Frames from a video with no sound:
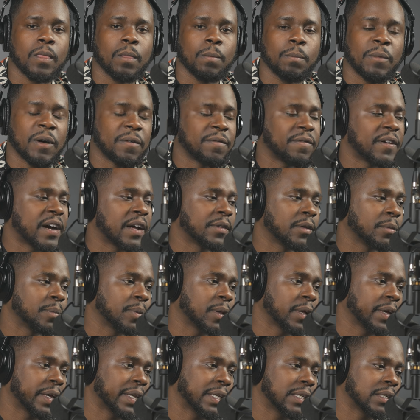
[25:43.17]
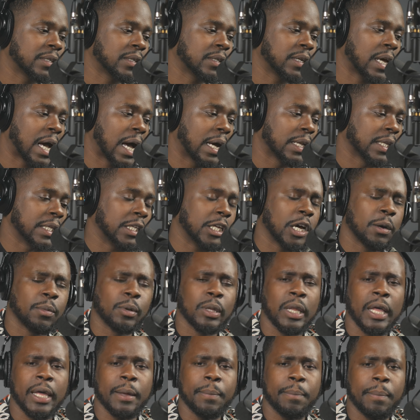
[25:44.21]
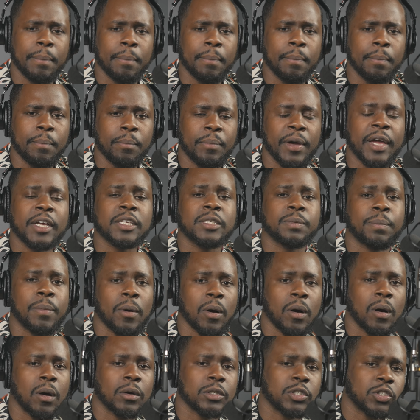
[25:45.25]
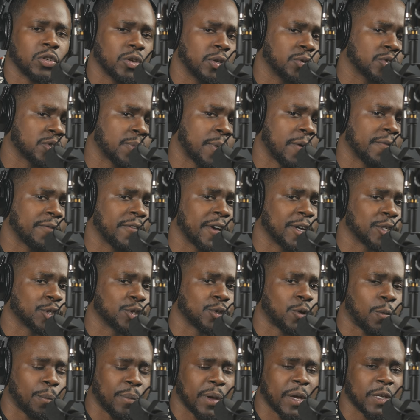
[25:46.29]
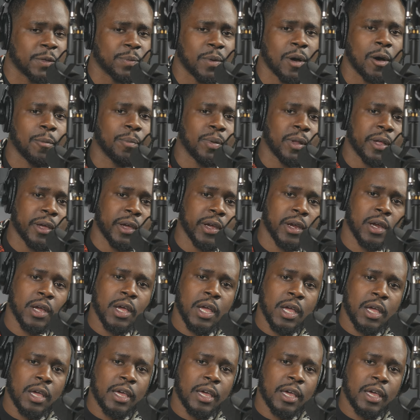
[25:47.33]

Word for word: My father played in double A baseball, so he was a professional baseball player.